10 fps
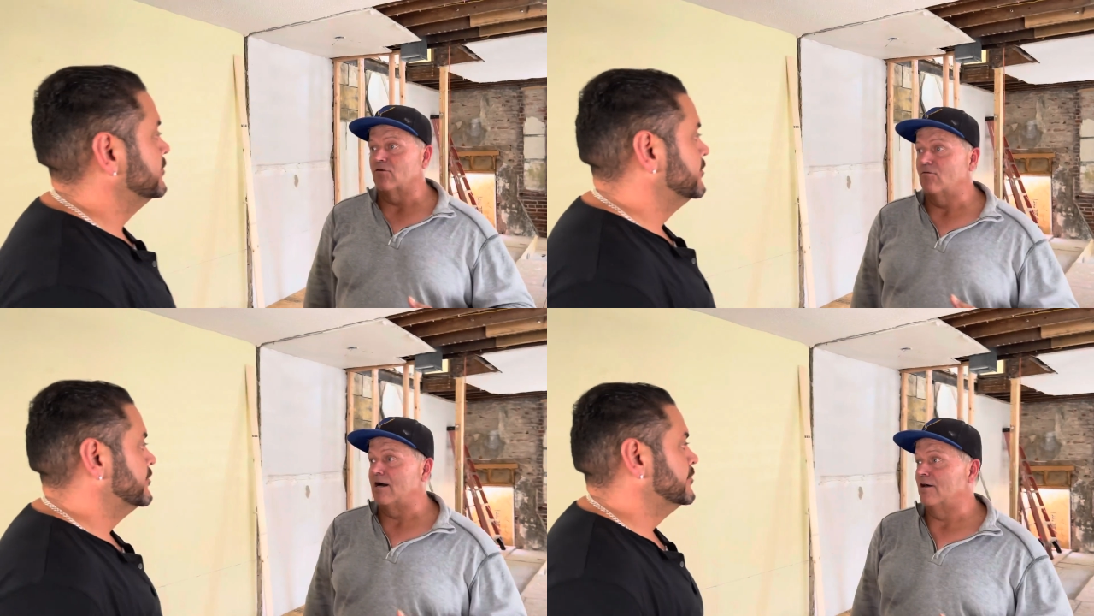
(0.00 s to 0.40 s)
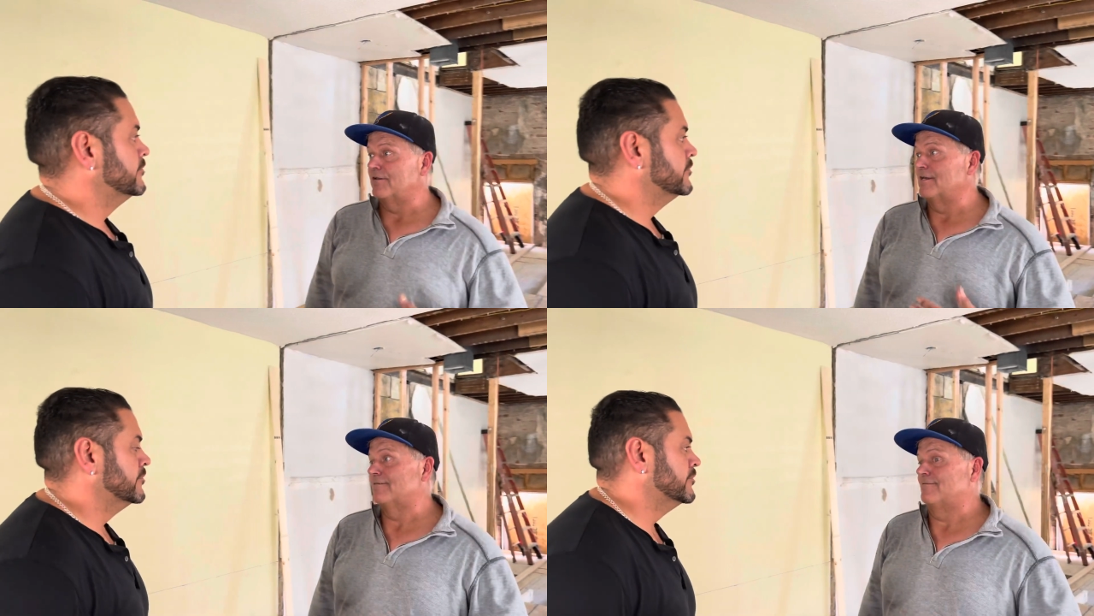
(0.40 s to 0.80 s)
Speaker 1: a while
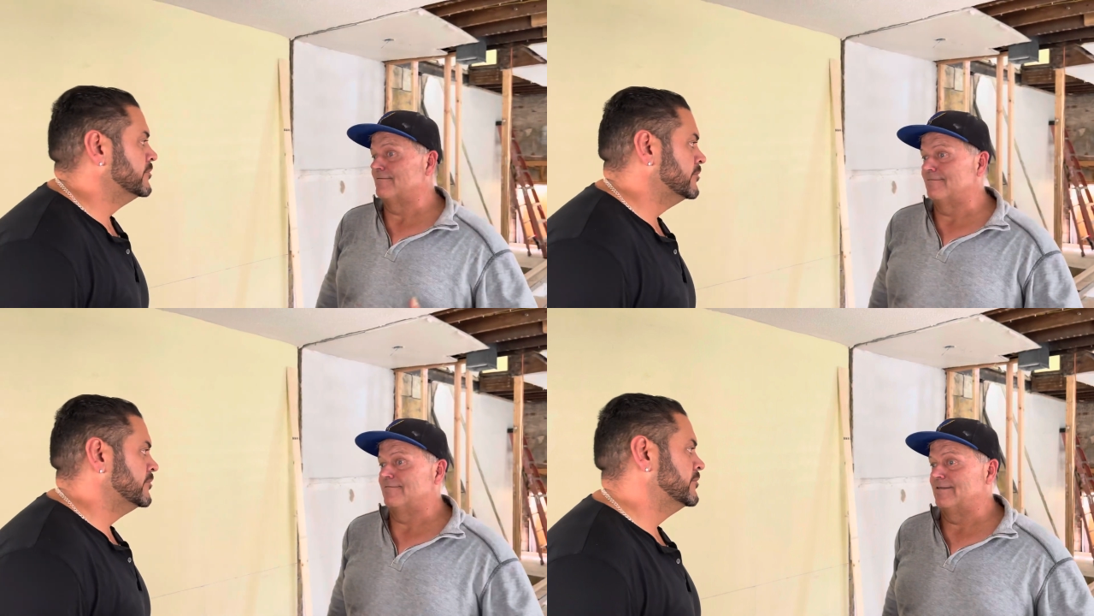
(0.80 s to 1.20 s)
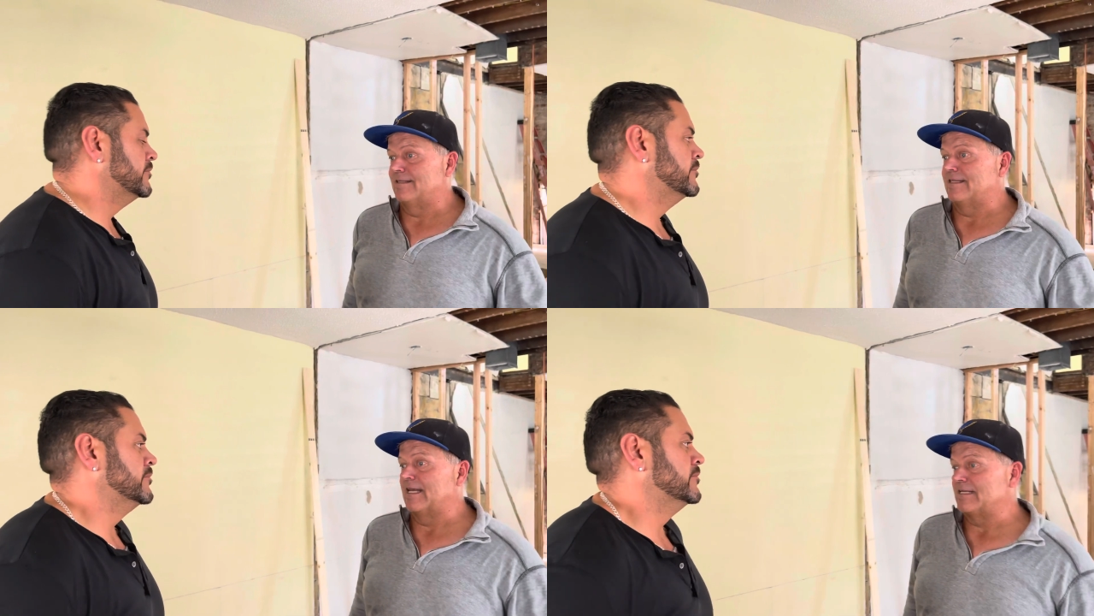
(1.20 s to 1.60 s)
that
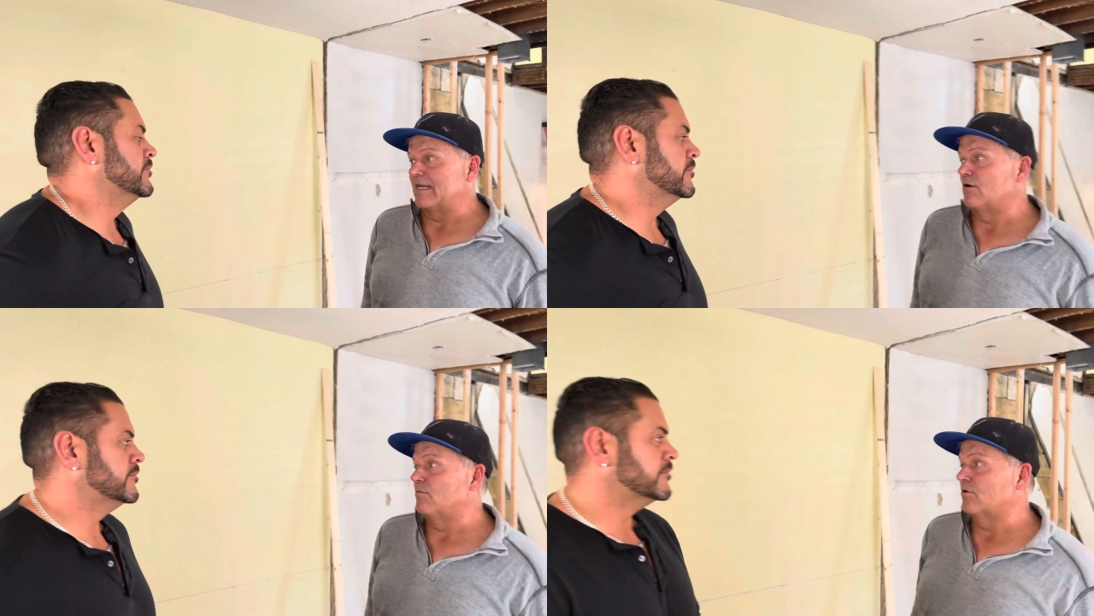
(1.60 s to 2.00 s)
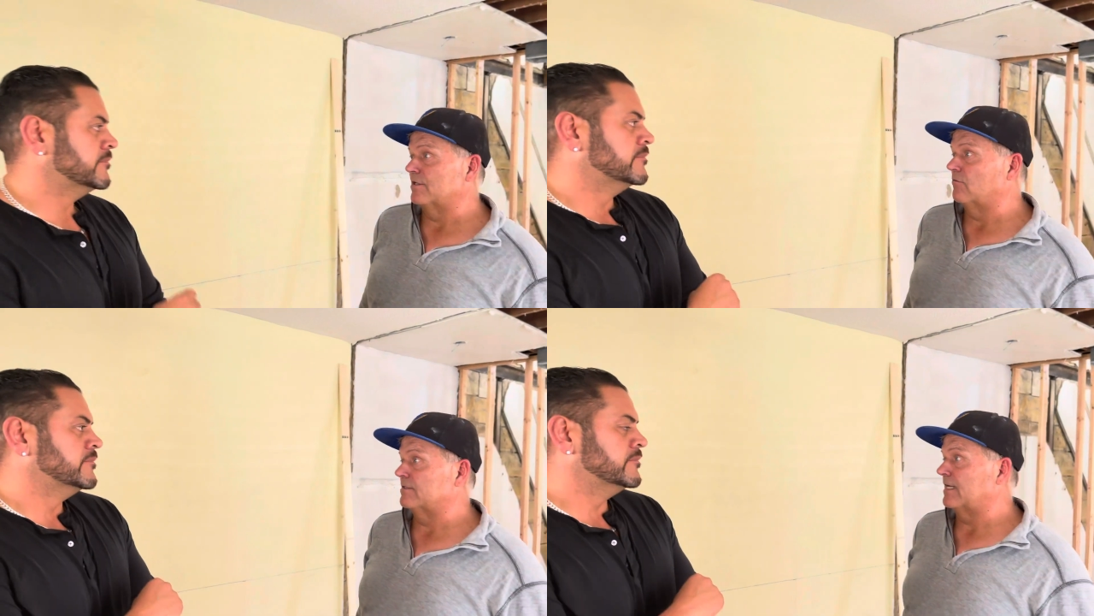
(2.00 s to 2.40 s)
think they know
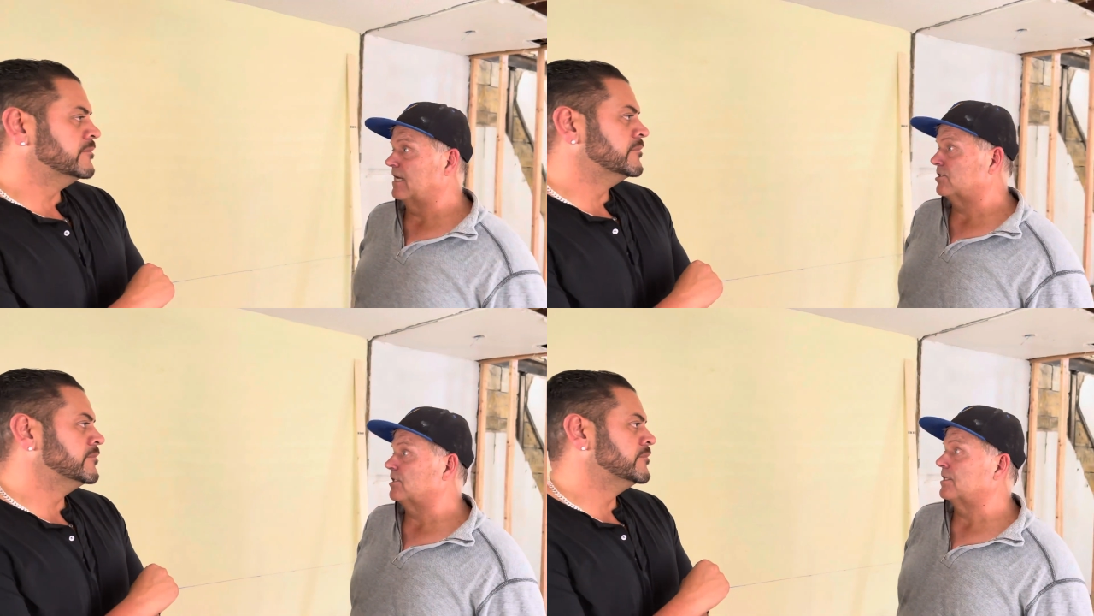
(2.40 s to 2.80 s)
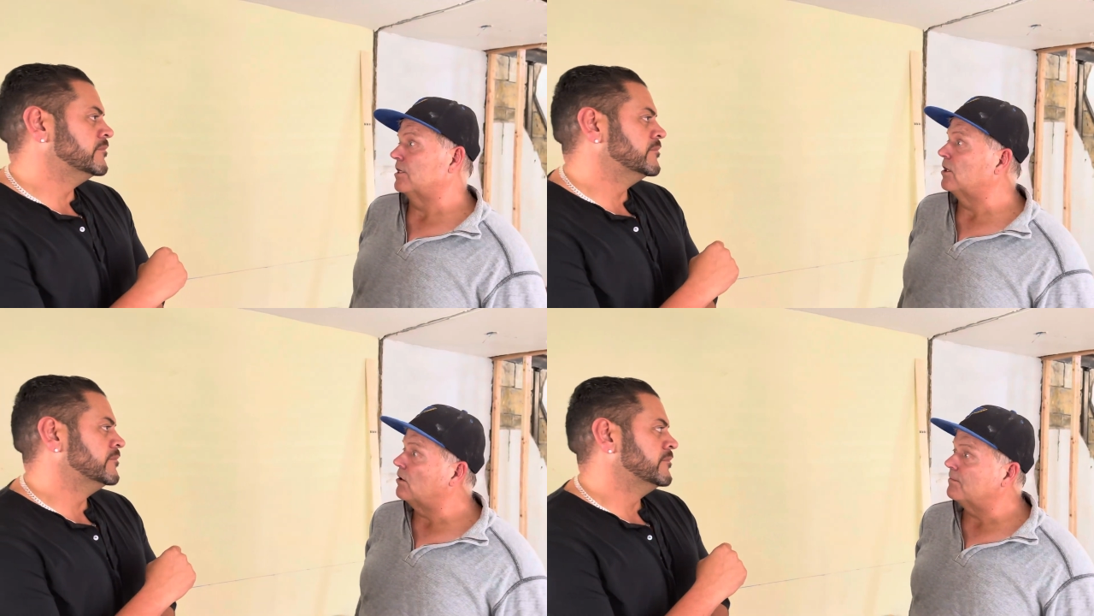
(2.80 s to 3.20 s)
what they actually know.
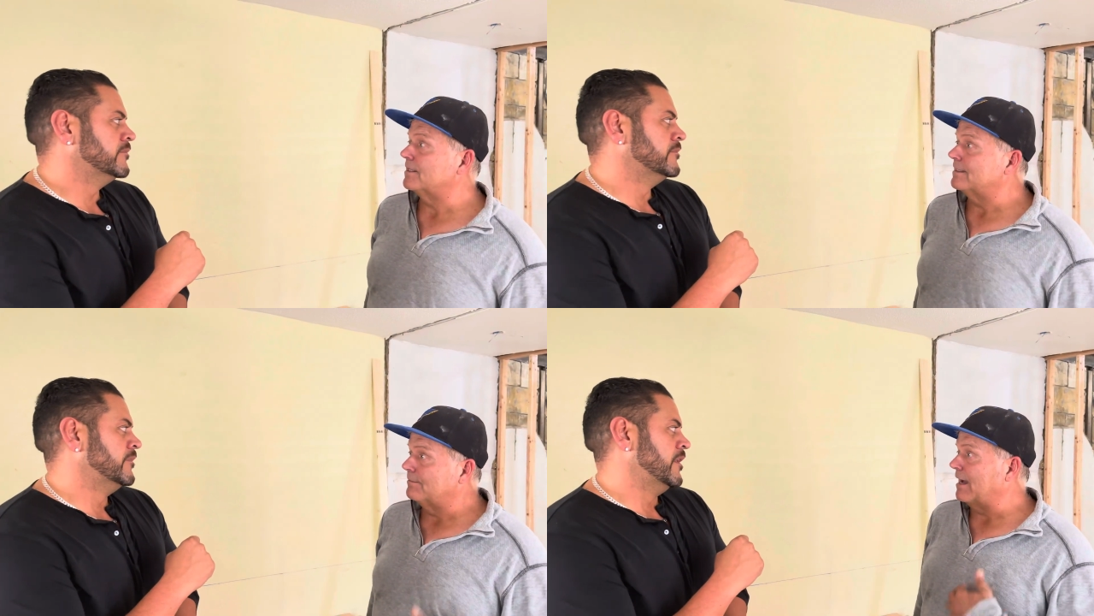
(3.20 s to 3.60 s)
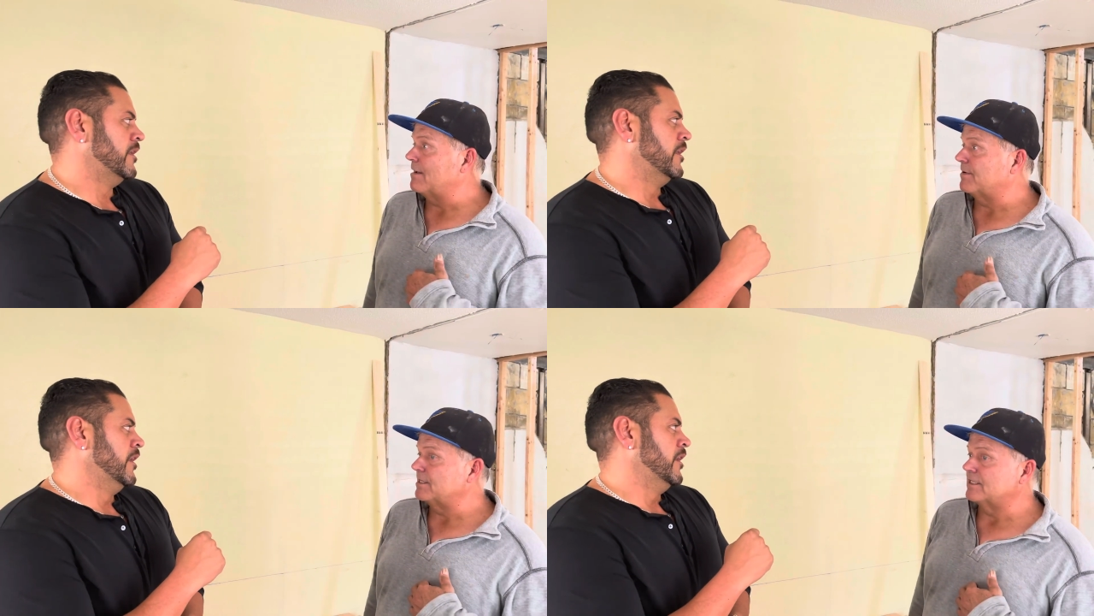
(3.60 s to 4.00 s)
in my
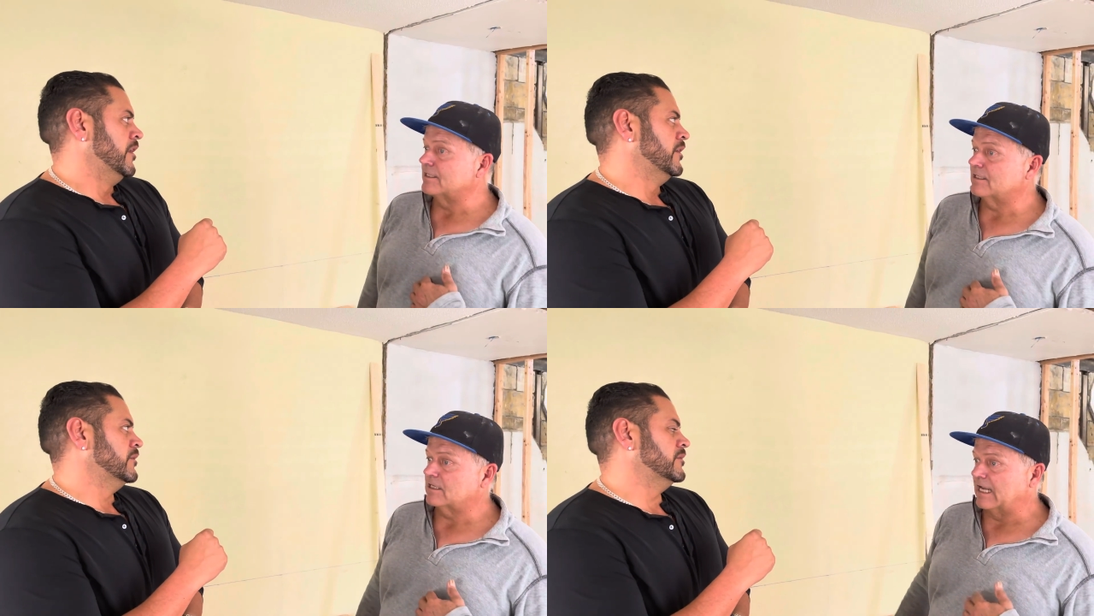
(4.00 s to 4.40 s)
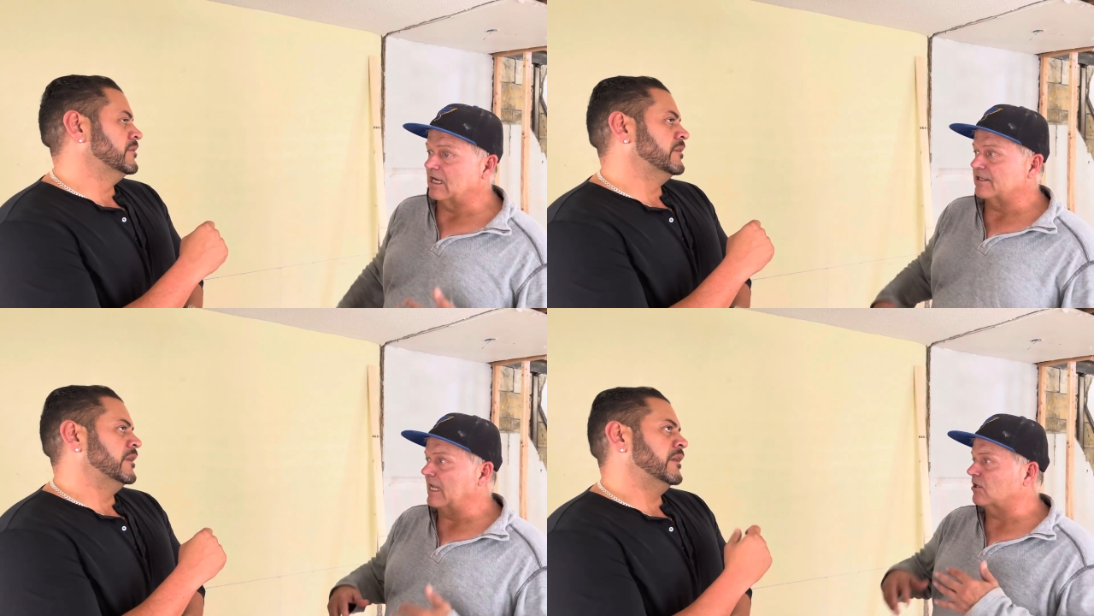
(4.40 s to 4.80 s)
opinion,
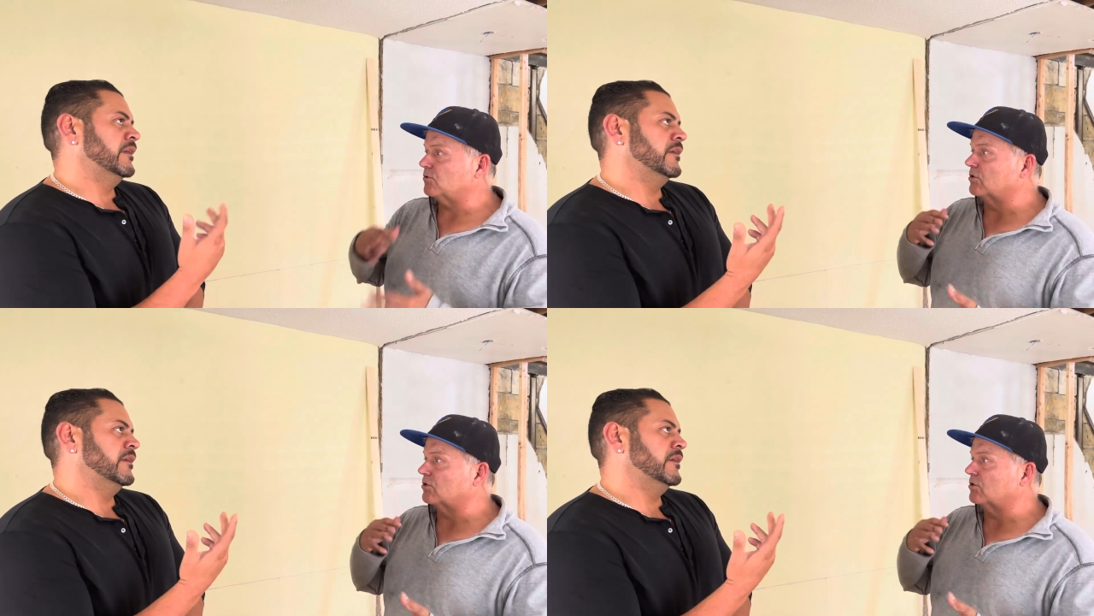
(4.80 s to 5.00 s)
the actual